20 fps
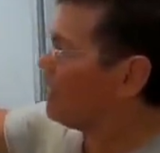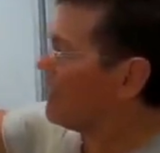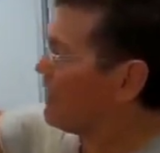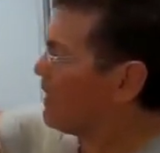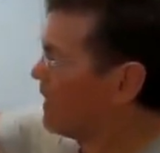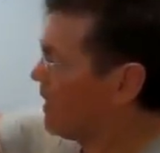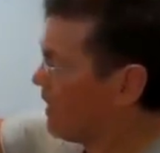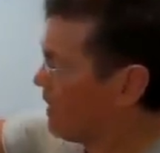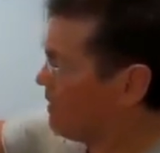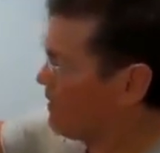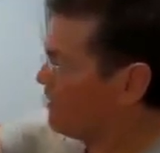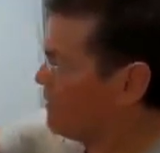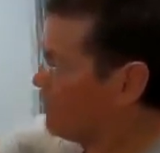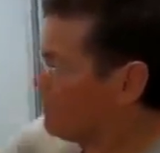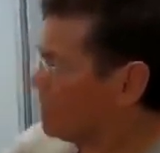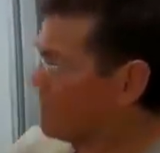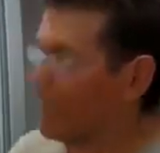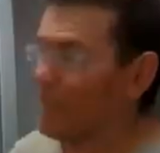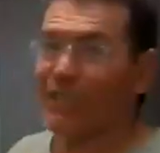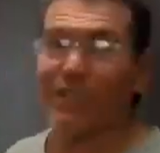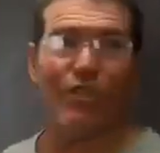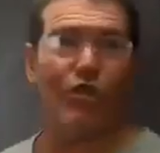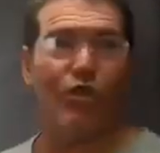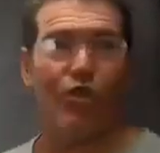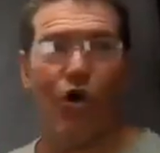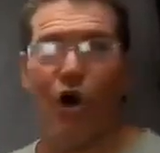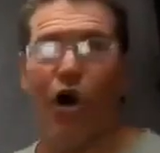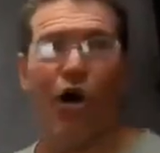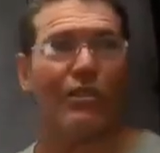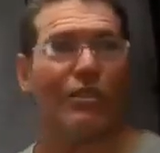here, that's
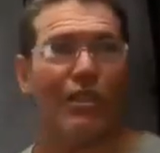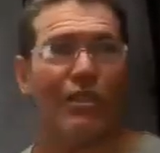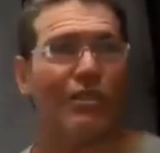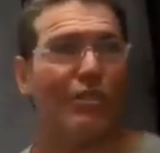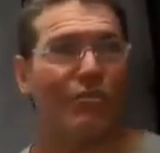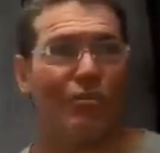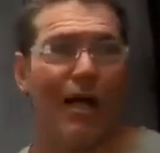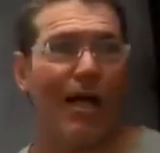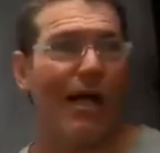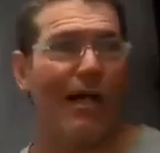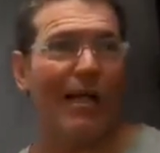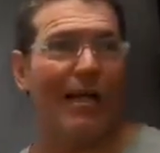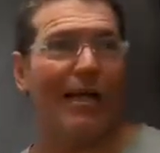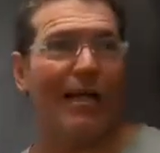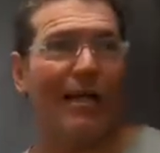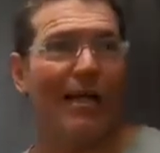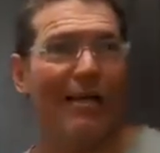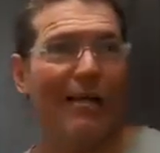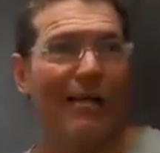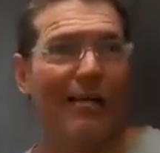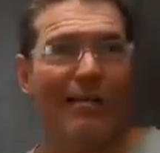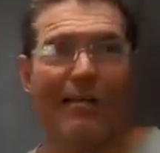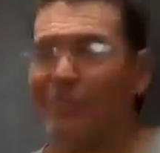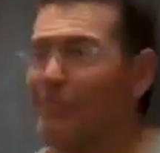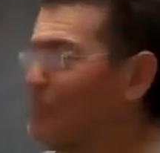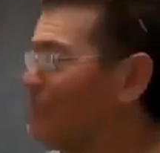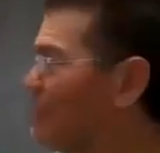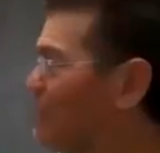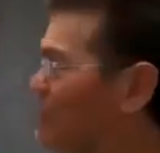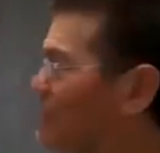not Australia.
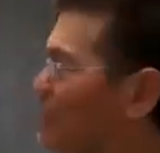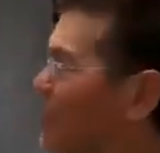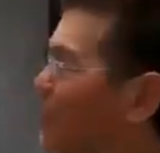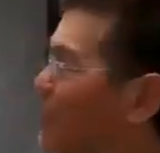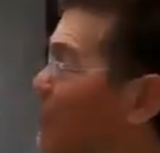So